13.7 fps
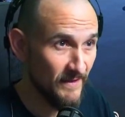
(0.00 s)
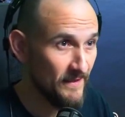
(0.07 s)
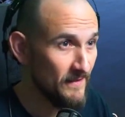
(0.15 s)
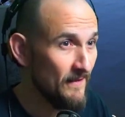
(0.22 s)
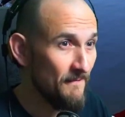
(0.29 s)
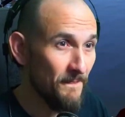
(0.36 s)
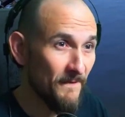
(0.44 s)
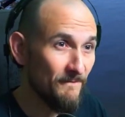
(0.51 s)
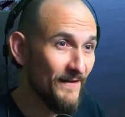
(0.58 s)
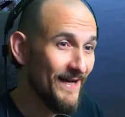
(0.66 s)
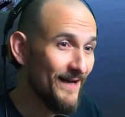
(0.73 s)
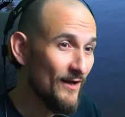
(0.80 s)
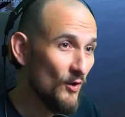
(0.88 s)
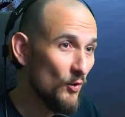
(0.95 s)

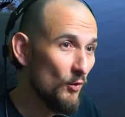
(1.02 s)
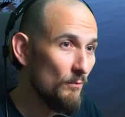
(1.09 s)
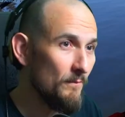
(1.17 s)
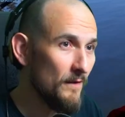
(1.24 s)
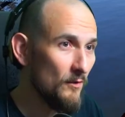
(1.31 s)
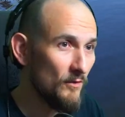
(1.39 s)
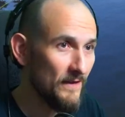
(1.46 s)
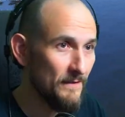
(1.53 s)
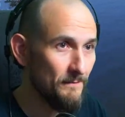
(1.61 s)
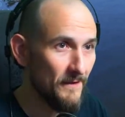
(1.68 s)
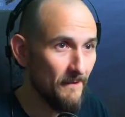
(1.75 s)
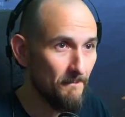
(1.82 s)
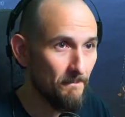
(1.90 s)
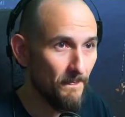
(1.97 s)
220-meter depth.
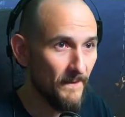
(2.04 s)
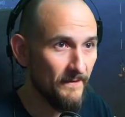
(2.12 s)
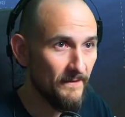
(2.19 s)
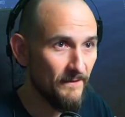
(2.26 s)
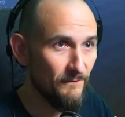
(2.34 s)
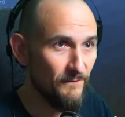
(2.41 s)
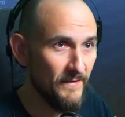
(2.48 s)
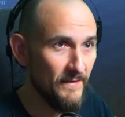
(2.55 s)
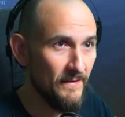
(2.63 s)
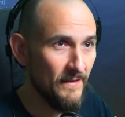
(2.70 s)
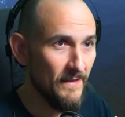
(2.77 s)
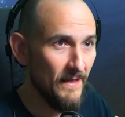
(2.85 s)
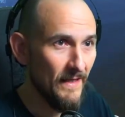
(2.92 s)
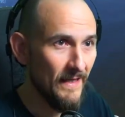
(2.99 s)
I hope they stay on and
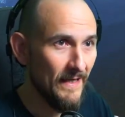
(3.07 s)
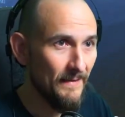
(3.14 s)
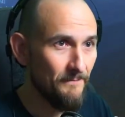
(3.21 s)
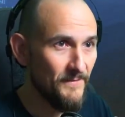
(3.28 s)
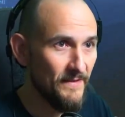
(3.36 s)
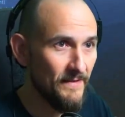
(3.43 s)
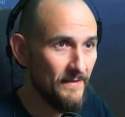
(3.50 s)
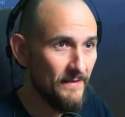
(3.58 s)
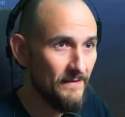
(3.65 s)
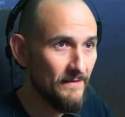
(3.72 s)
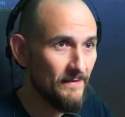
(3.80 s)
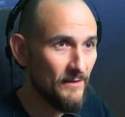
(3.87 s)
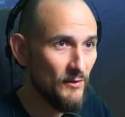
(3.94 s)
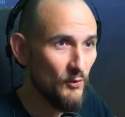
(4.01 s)
don't bite through my
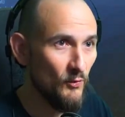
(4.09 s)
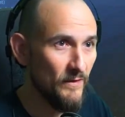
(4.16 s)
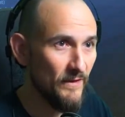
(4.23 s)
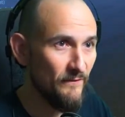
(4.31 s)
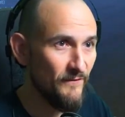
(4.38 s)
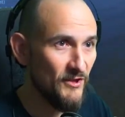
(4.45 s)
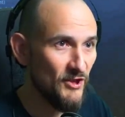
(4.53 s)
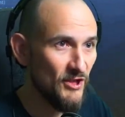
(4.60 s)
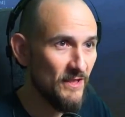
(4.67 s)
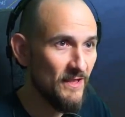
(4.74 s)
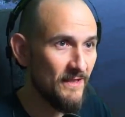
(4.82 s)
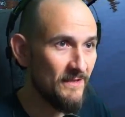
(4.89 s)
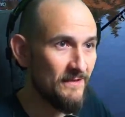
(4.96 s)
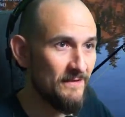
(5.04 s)
good bait hook.
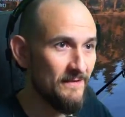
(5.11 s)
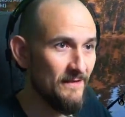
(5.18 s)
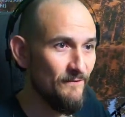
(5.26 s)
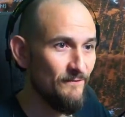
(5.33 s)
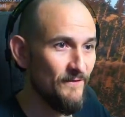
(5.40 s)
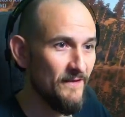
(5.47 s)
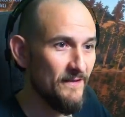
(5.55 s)
Speaking of baitfish